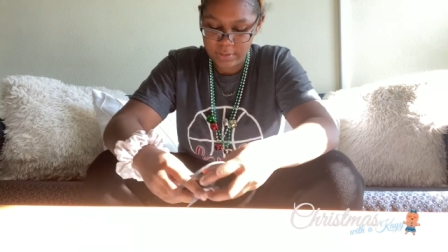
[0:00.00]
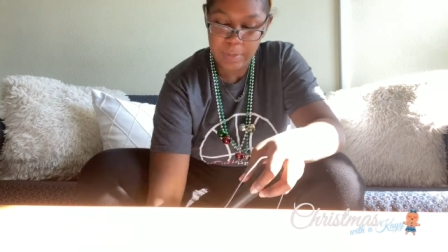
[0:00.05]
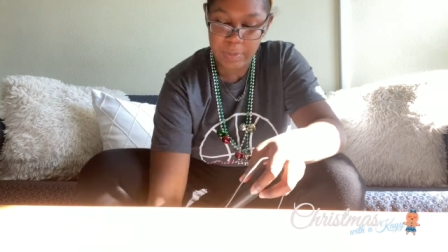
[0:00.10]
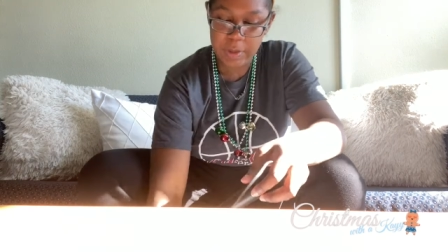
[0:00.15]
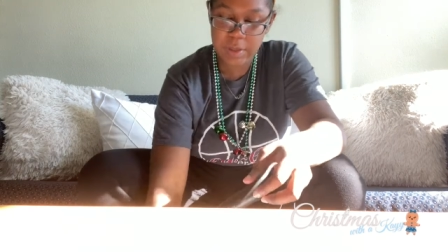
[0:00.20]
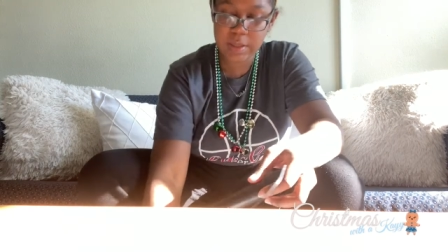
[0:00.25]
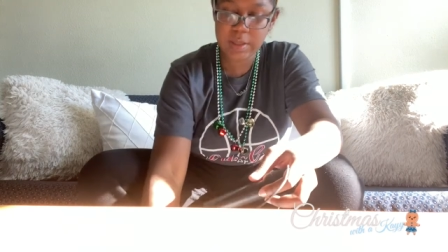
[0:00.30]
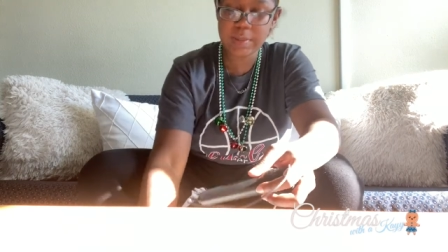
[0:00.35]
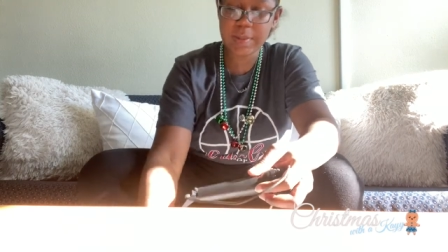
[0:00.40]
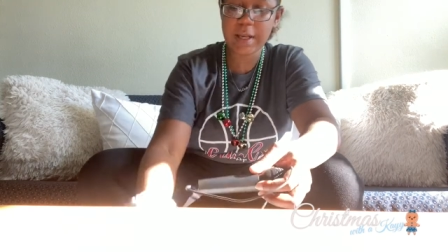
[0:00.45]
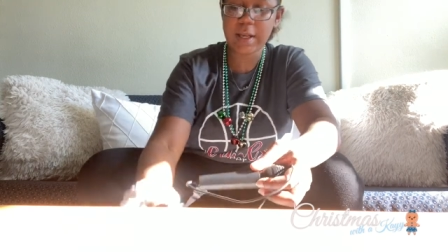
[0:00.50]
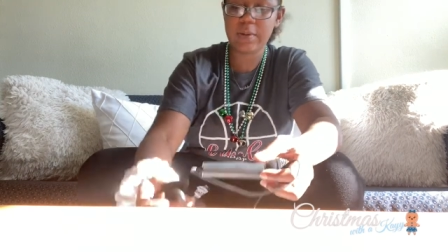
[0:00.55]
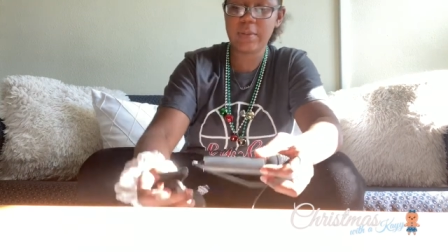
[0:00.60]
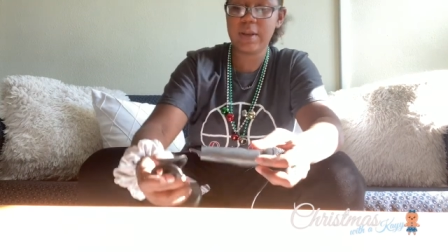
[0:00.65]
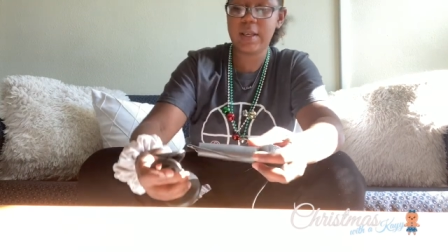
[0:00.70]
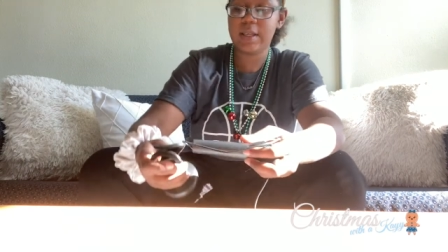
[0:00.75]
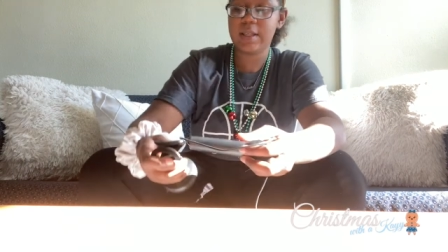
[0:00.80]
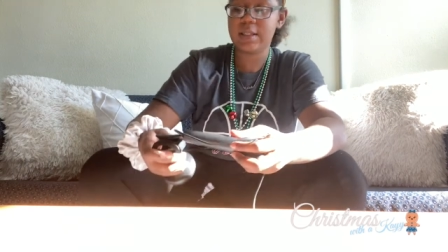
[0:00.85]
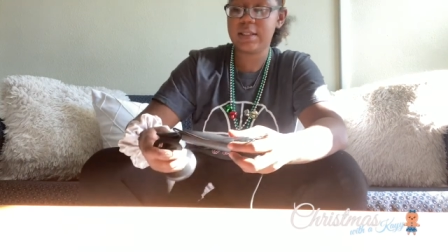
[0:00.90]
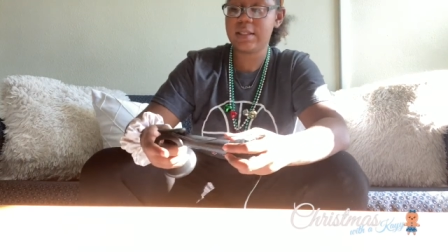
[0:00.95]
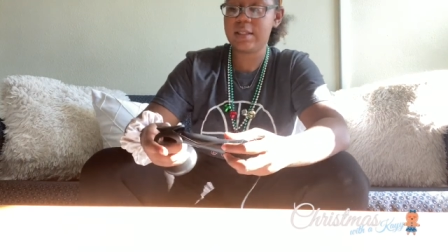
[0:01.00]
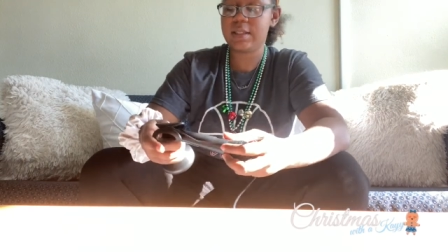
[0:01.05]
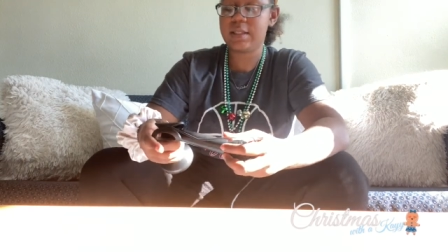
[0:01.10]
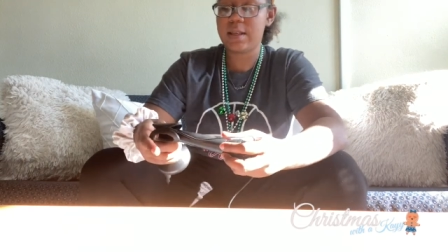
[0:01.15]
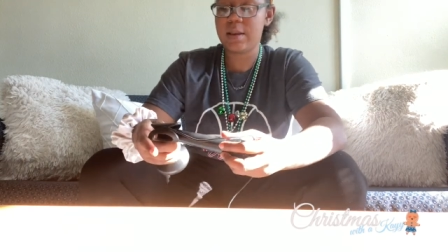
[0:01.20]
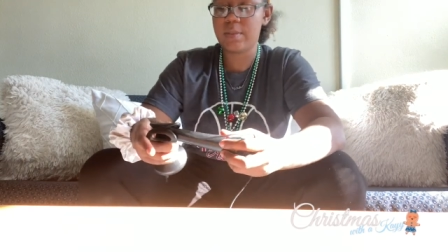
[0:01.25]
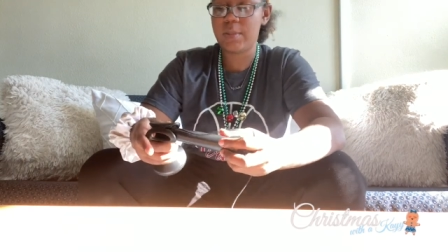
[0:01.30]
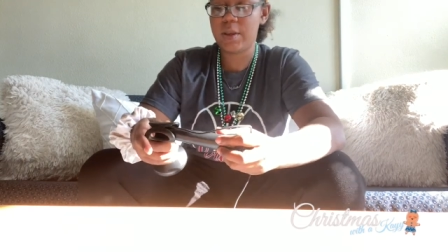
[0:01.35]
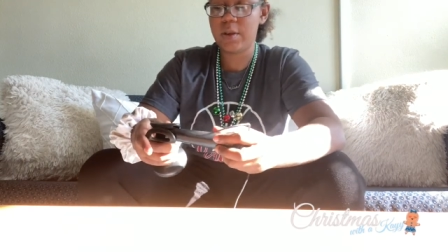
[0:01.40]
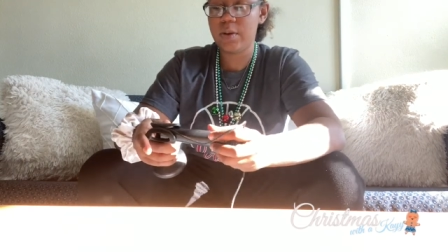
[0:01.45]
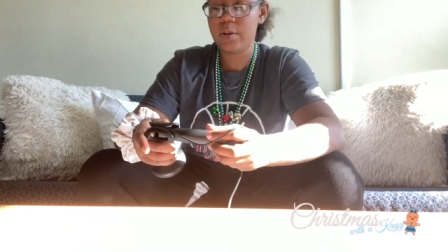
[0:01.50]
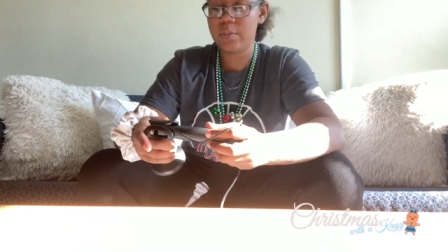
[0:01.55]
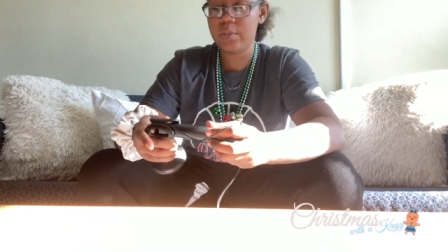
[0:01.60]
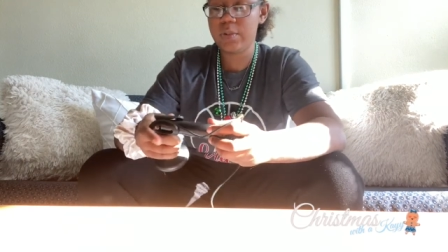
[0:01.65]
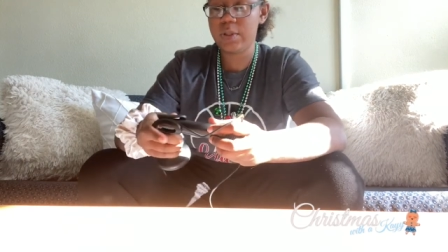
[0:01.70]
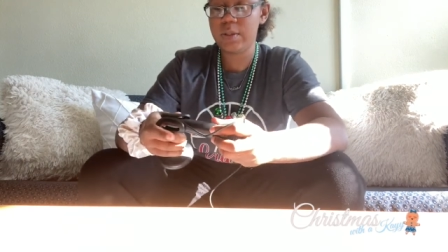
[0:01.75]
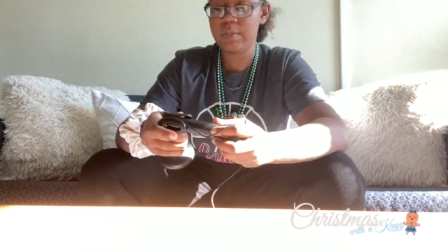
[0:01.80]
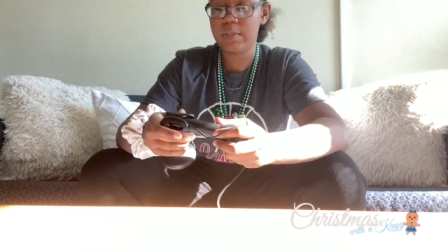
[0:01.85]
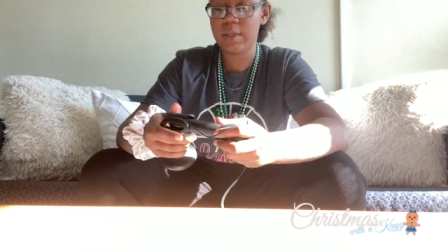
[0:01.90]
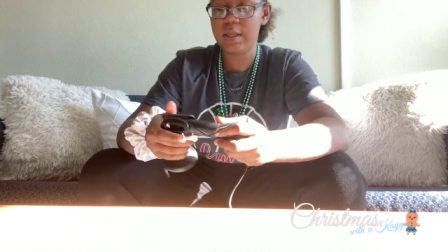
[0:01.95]
put this back away because this is coming
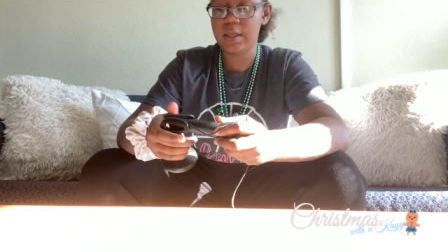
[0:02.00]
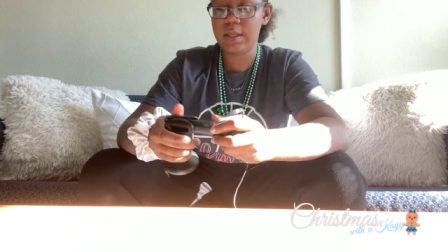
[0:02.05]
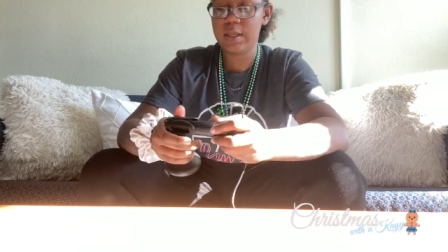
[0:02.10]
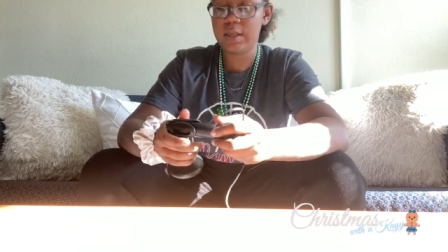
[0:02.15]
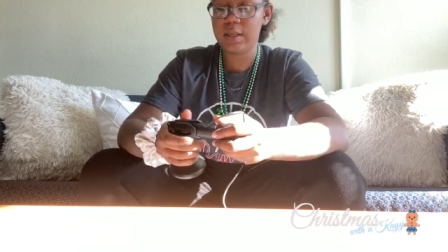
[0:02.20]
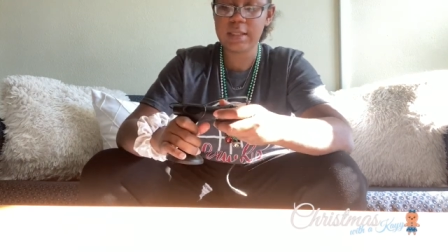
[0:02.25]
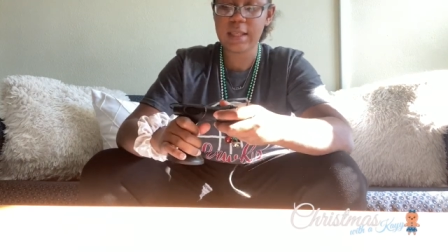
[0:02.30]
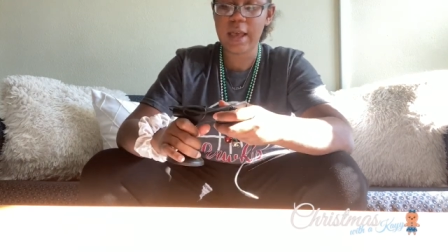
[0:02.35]
home with me.